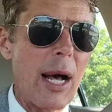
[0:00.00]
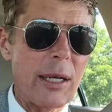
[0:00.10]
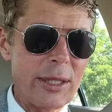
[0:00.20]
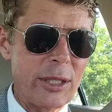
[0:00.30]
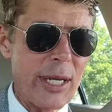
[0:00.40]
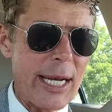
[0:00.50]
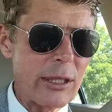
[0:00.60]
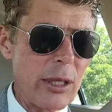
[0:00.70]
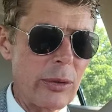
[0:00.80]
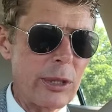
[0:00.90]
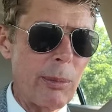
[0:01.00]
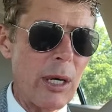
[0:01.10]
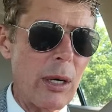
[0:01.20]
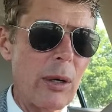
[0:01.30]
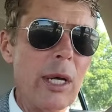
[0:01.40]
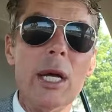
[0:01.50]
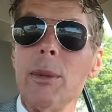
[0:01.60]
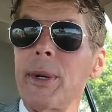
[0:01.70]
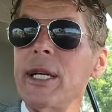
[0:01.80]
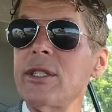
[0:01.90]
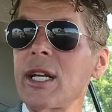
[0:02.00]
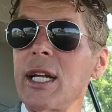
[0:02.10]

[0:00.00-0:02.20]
I'll let you guys know tomorrow. But is